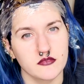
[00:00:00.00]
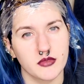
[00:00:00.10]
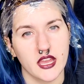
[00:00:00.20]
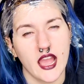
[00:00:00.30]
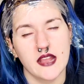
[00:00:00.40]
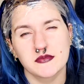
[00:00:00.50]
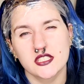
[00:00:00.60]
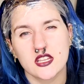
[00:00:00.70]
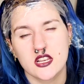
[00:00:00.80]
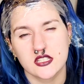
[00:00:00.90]
but I'm
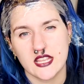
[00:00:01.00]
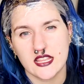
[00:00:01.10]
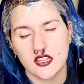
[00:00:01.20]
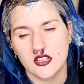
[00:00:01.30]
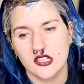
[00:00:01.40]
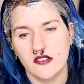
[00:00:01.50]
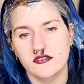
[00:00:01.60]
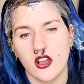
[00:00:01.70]
just gonna take the gloves